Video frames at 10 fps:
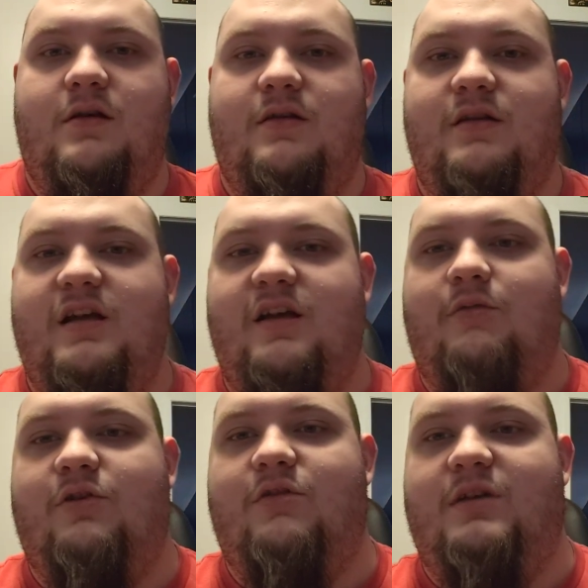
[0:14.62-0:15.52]
Today
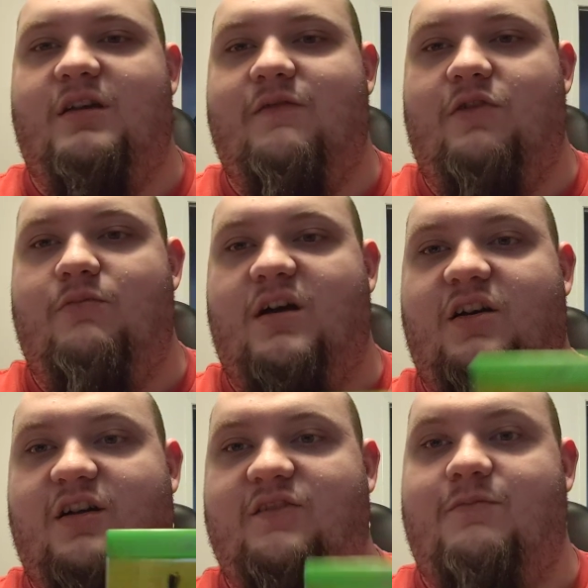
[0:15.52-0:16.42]
I'm going to be giving you my
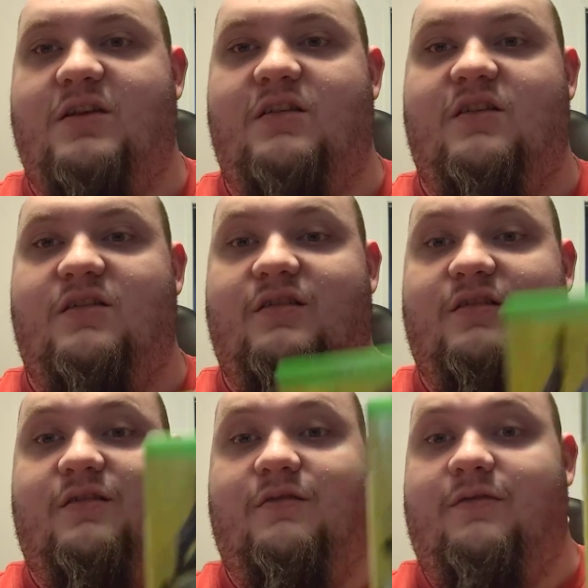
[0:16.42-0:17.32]
honest opinions
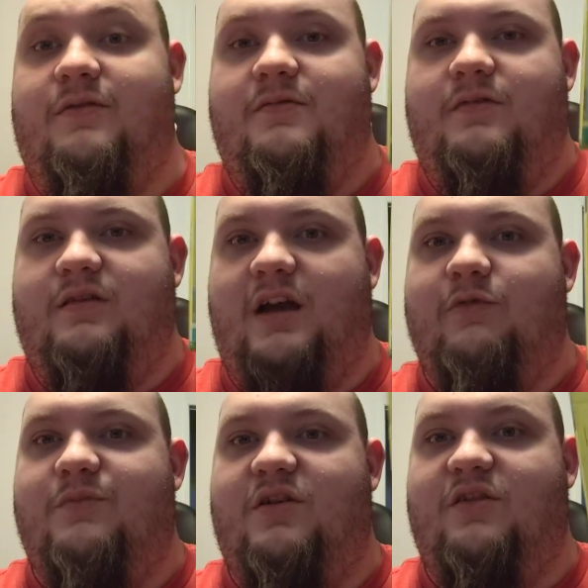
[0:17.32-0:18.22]
of
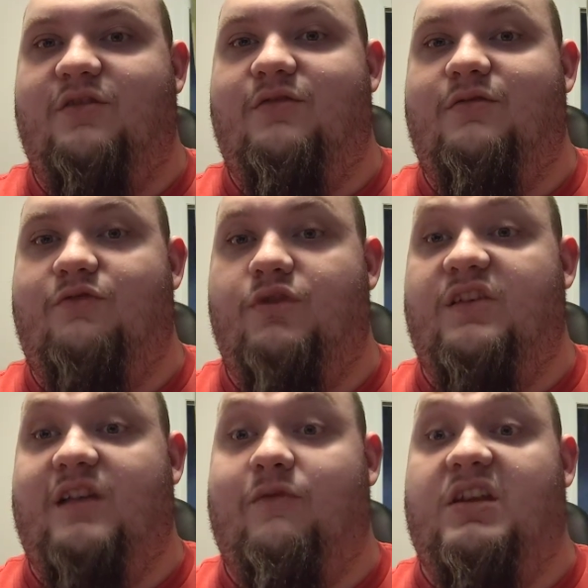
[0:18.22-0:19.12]
Cyberpunk
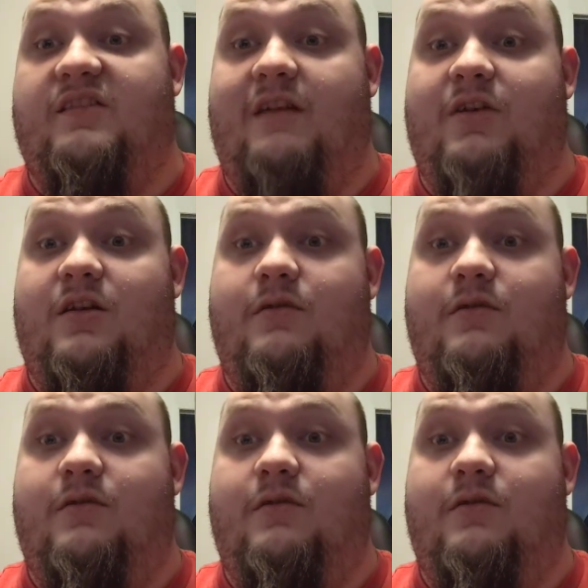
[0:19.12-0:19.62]
2077.